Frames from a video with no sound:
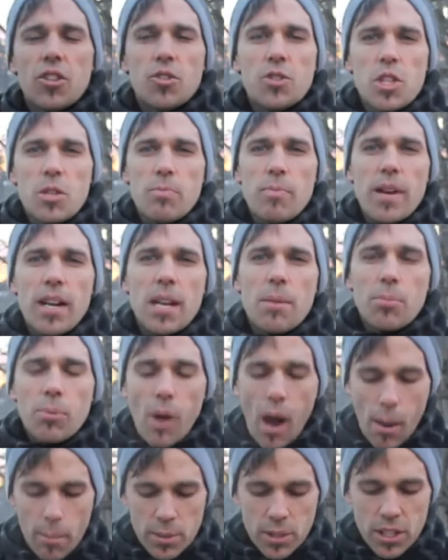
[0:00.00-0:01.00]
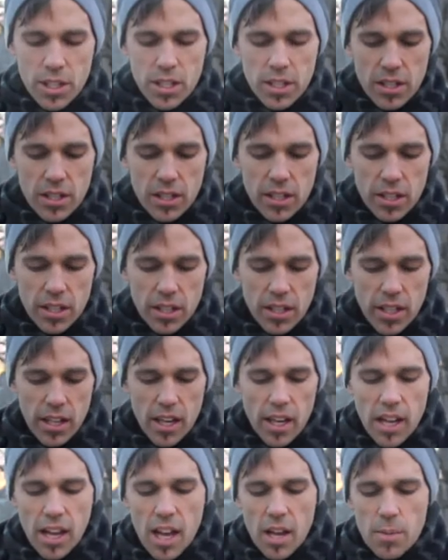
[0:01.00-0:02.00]
There's many promises,
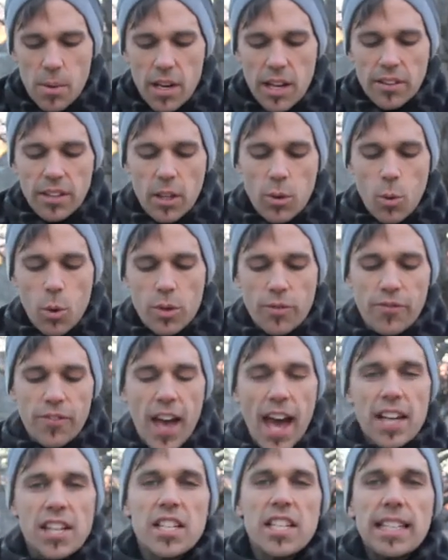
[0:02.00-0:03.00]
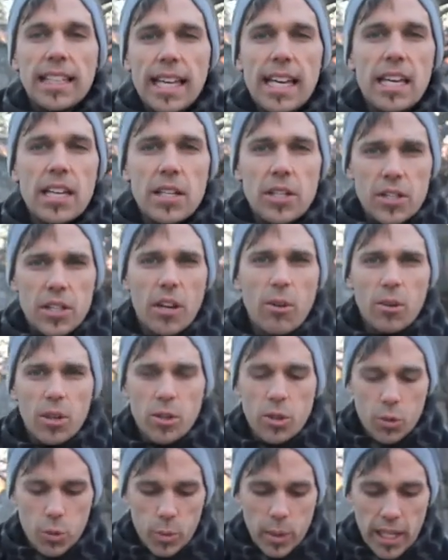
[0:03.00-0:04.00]
many things what fasting is. And I
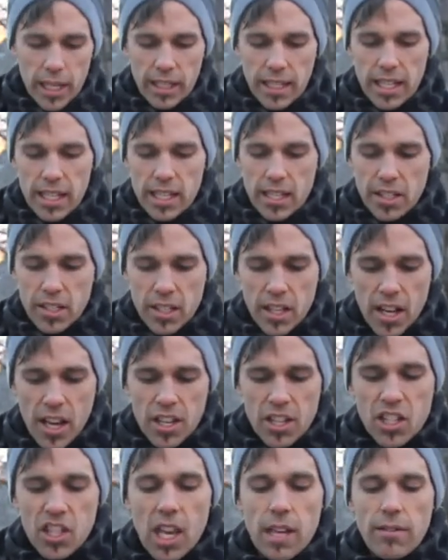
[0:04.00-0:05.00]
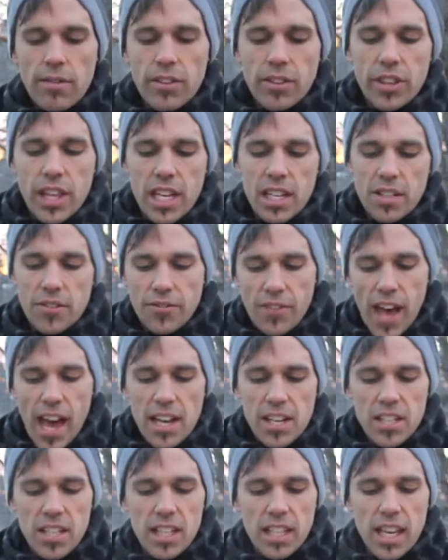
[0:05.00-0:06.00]
want to read these seven things that
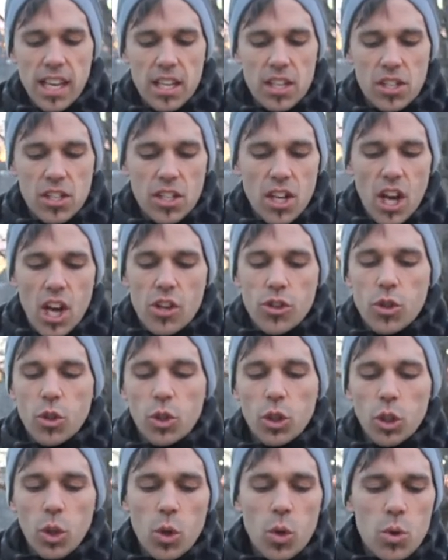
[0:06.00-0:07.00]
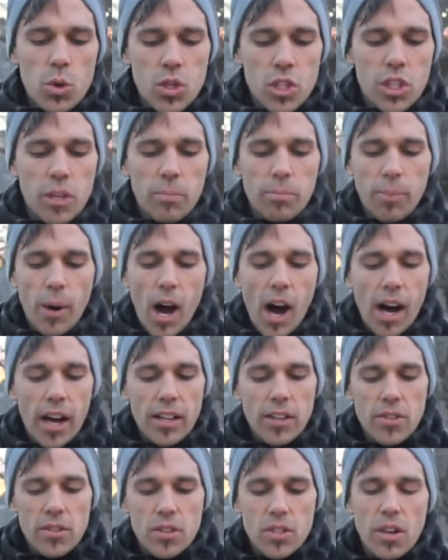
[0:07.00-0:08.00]
fasting is to loose the
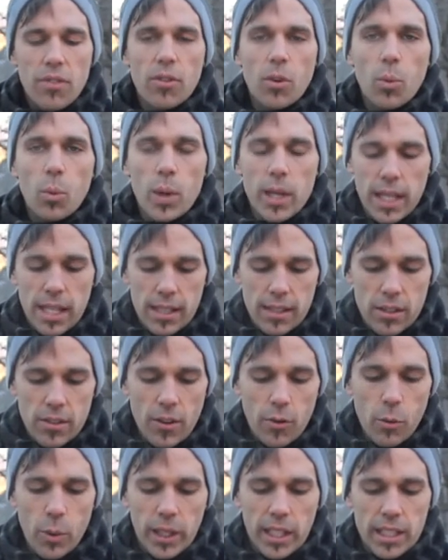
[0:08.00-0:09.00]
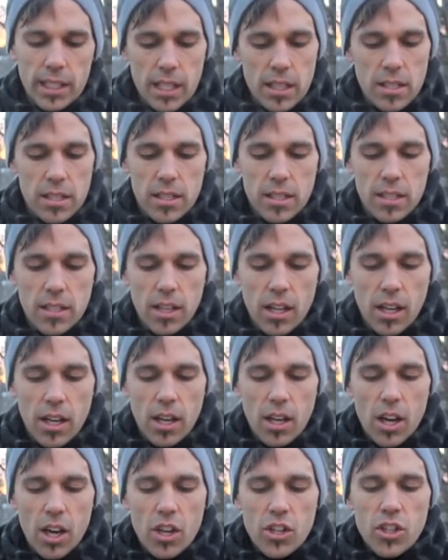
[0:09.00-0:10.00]
bonds of the wicked, the wickedness,
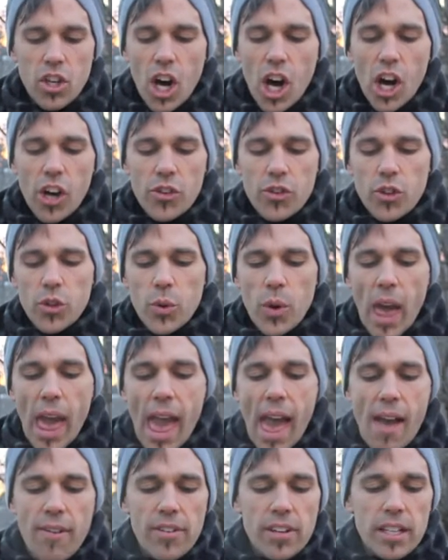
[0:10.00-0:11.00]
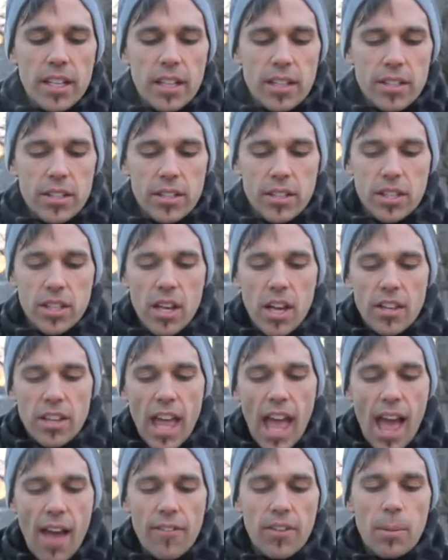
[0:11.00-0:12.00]
to undo heaviness,
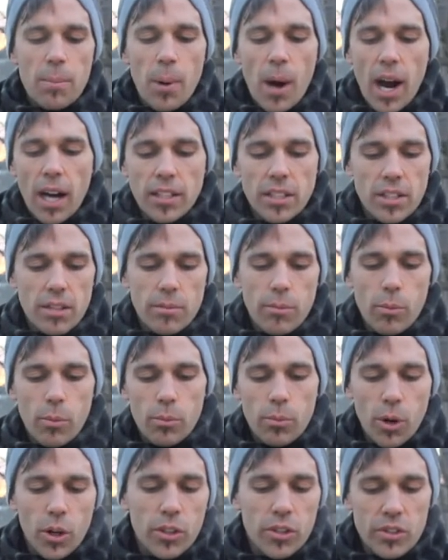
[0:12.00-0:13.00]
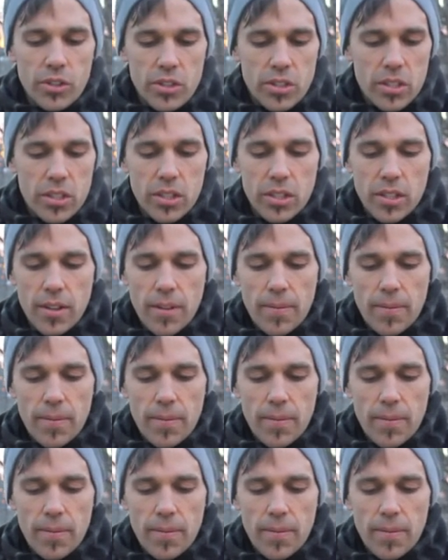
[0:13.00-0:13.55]
the heavy bond burdens,